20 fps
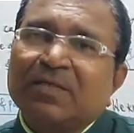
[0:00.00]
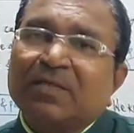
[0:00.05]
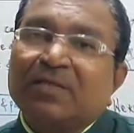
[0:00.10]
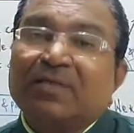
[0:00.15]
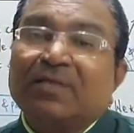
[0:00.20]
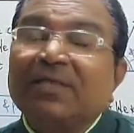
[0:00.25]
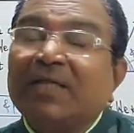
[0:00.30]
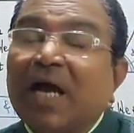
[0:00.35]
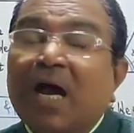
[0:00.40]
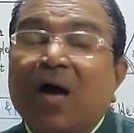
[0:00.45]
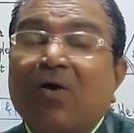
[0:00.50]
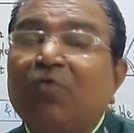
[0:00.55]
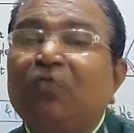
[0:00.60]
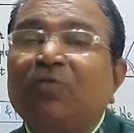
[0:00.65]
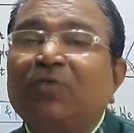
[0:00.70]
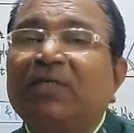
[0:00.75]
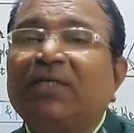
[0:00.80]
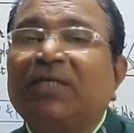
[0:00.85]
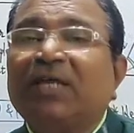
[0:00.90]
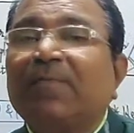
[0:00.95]
Then how
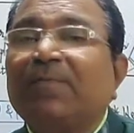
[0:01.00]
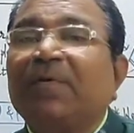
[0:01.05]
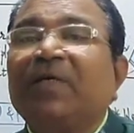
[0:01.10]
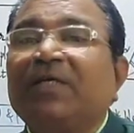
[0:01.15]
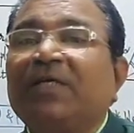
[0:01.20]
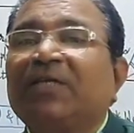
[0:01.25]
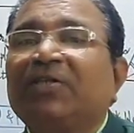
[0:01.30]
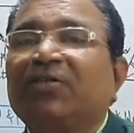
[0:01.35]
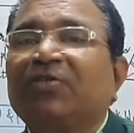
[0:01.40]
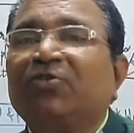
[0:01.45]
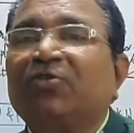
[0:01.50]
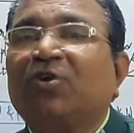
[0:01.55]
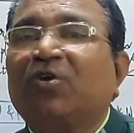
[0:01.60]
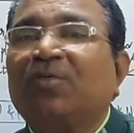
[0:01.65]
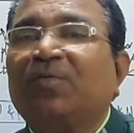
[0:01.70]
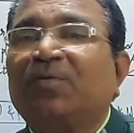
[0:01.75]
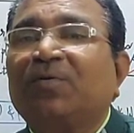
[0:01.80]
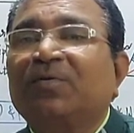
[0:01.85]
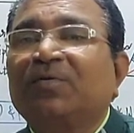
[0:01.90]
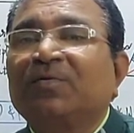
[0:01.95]
the definition
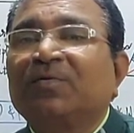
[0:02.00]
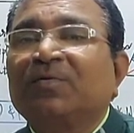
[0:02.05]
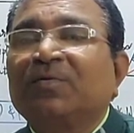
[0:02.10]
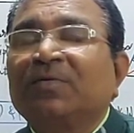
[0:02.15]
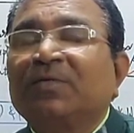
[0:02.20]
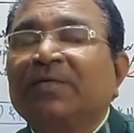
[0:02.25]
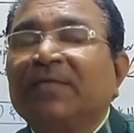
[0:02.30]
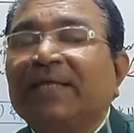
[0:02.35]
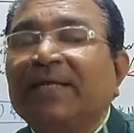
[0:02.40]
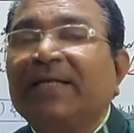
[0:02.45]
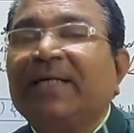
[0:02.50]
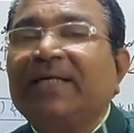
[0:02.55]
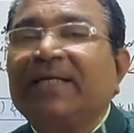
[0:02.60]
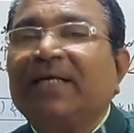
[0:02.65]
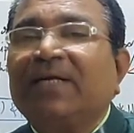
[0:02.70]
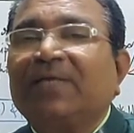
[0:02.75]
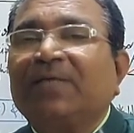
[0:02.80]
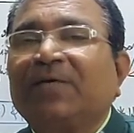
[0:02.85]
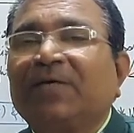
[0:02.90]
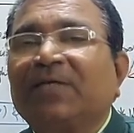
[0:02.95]
of
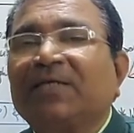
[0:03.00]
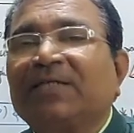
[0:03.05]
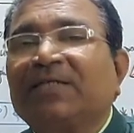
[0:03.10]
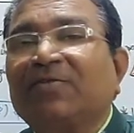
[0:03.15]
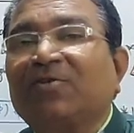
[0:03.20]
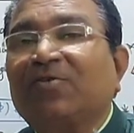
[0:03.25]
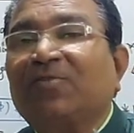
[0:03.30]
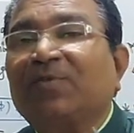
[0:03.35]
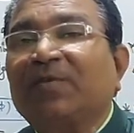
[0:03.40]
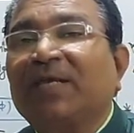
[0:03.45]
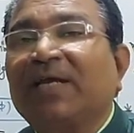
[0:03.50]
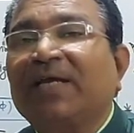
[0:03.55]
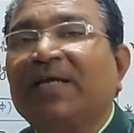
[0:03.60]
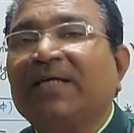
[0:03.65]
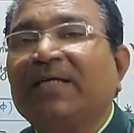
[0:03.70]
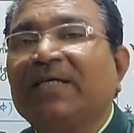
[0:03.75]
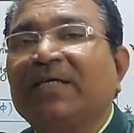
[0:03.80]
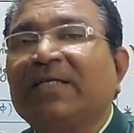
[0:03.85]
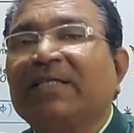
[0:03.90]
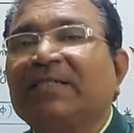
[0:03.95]
interference of
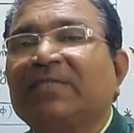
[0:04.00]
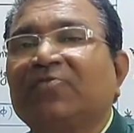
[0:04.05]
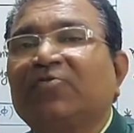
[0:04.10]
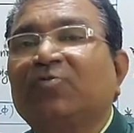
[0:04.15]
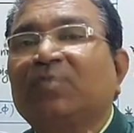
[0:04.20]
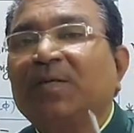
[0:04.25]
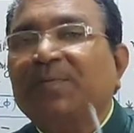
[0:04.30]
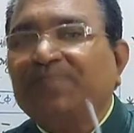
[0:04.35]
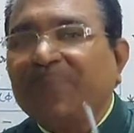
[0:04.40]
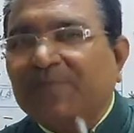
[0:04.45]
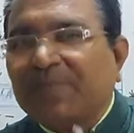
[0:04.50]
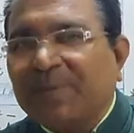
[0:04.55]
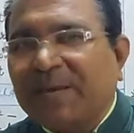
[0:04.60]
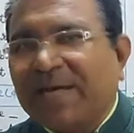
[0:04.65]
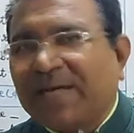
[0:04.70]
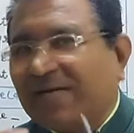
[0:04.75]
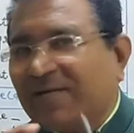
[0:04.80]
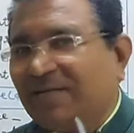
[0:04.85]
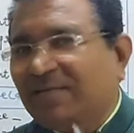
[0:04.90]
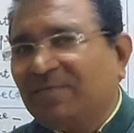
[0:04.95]
light is to be
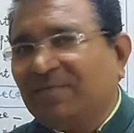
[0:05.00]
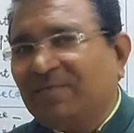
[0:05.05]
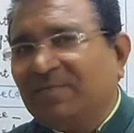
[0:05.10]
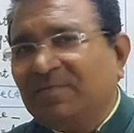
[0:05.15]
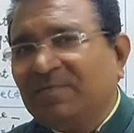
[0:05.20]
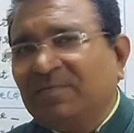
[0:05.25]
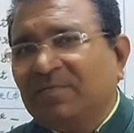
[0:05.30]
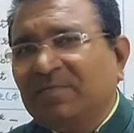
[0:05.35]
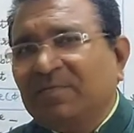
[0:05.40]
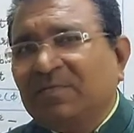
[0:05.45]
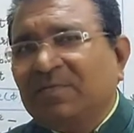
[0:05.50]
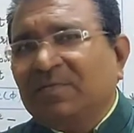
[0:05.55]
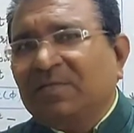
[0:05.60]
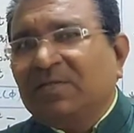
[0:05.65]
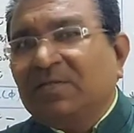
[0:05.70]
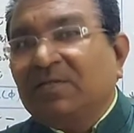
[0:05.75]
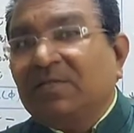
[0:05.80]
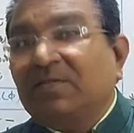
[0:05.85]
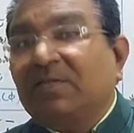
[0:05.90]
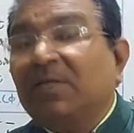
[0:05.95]
prepared?
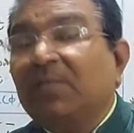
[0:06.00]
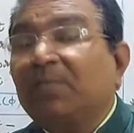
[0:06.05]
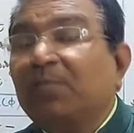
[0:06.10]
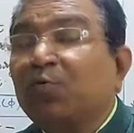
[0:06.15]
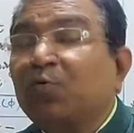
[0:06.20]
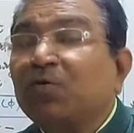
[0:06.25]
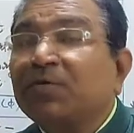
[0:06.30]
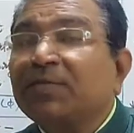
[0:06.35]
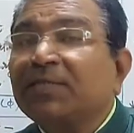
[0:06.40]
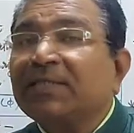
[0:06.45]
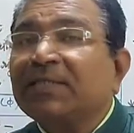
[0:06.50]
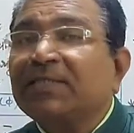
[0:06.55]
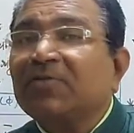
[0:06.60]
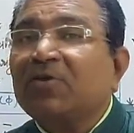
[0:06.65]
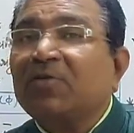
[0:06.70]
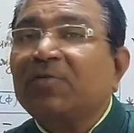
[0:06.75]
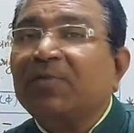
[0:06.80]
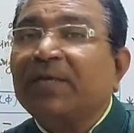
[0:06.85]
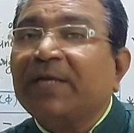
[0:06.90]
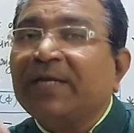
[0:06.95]
The process
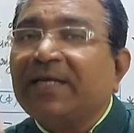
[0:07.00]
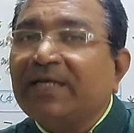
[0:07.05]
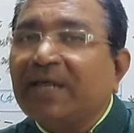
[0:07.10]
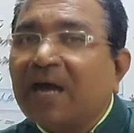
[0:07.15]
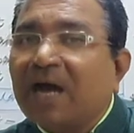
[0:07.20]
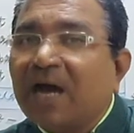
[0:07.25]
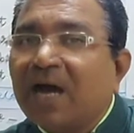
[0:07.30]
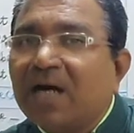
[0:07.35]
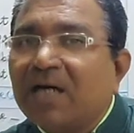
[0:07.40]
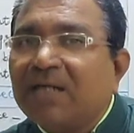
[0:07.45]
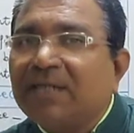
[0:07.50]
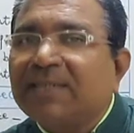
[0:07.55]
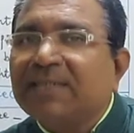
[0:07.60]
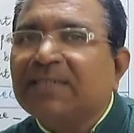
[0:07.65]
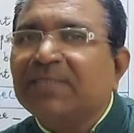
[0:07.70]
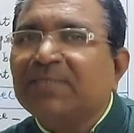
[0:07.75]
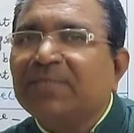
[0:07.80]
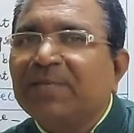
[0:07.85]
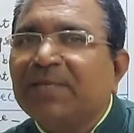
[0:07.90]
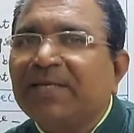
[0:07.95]
of
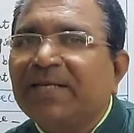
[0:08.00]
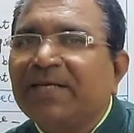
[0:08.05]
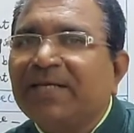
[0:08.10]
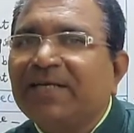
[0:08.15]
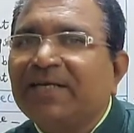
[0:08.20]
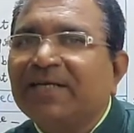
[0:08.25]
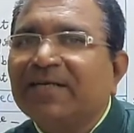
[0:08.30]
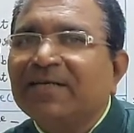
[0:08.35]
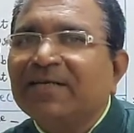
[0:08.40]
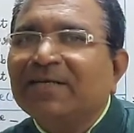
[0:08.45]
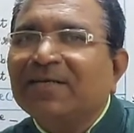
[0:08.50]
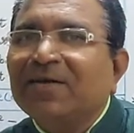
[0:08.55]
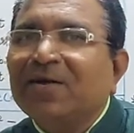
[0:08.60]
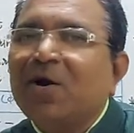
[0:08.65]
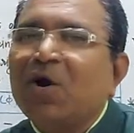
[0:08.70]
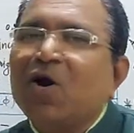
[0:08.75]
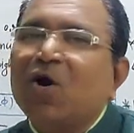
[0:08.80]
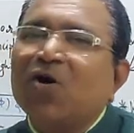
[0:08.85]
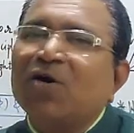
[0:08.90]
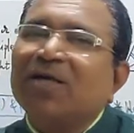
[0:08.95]
enhancement
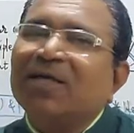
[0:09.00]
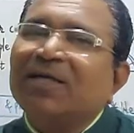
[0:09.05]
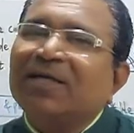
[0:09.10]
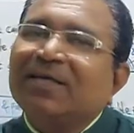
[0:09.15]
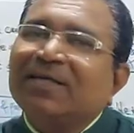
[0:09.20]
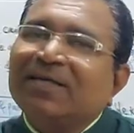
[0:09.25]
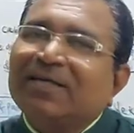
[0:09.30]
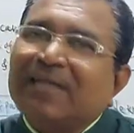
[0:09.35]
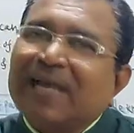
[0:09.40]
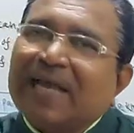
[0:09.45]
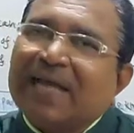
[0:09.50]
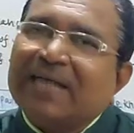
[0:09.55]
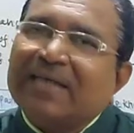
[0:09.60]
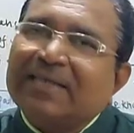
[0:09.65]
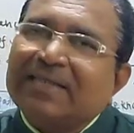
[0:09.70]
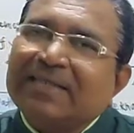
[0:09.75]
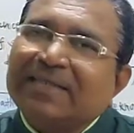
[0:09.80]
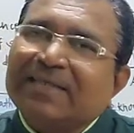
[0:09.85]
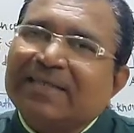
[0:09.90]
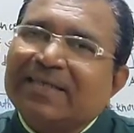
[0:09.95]
or
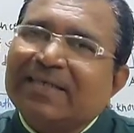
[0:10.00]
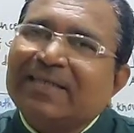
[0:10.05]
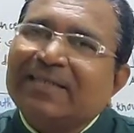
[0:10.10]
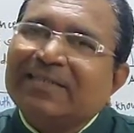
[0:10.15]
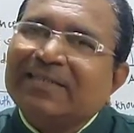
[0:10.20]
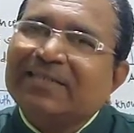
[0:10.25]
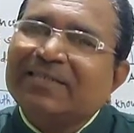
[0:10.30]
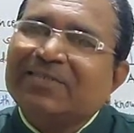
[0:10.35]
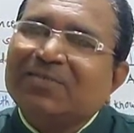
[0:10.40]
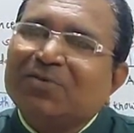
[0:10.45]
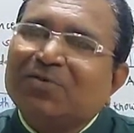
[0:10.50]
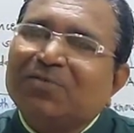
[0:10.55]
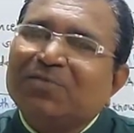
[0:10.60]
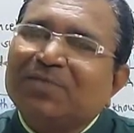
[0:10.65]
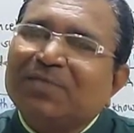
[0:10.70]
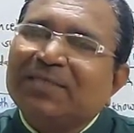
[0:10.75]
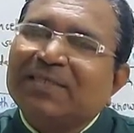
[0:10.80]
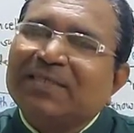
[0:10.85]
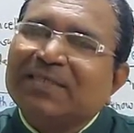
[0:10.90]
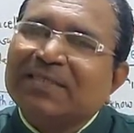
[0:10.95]
cancellation of
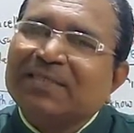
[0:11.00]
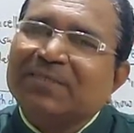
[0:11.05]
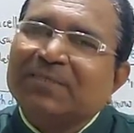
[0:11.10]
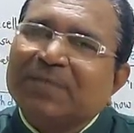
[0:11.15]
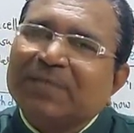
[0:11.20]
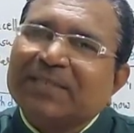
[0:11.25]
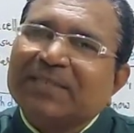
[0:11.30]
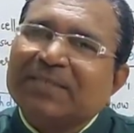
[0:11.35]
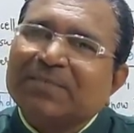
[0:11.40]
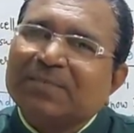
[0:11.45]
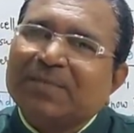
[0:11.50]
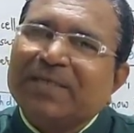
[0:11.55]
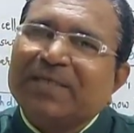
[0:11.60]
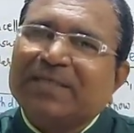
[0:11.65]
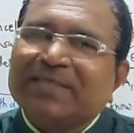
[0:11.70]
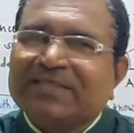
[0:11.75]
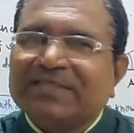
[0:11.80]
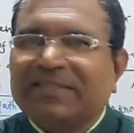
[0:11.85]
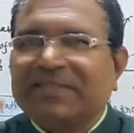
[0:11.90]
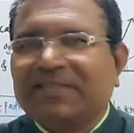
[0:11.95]
the
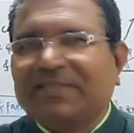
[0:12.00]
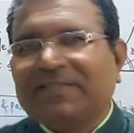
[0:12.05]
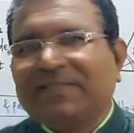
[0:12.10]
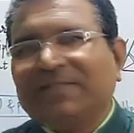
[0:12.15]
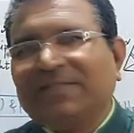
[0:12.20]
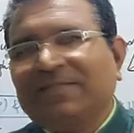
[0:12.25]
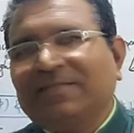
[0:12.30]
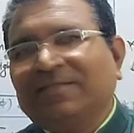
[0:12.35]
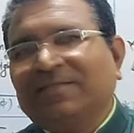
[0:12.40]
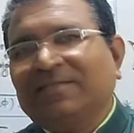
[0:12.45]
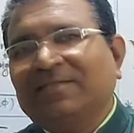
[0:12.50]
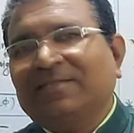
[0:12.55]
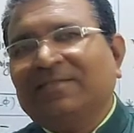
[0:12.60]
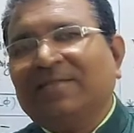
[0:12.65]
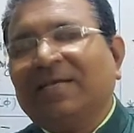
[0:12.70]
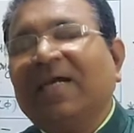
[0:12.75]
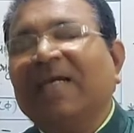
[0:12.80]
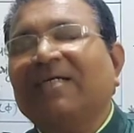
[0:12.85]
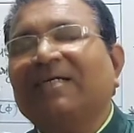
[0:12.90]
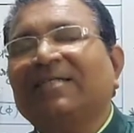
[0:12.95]
displacements
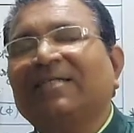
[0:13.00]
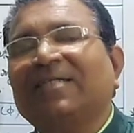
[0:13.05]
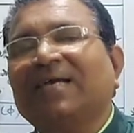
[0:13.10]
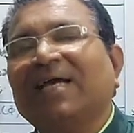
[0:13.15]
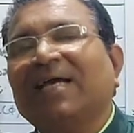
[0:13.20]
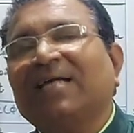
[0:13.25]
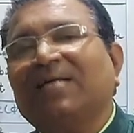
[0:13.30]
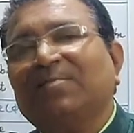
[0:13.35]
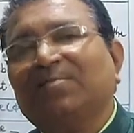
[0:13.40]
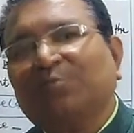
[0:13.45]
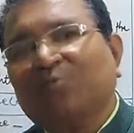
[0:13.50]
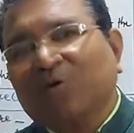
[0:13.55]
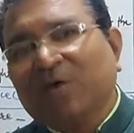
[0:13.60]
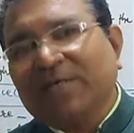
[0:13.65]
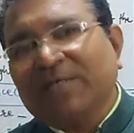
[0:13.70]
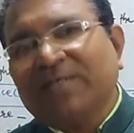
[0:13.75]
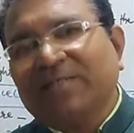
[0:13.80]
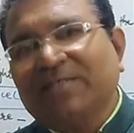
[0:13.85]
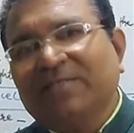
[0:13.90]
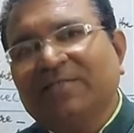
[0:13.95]
at that
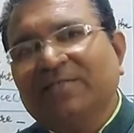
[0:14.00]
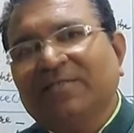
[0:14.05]
point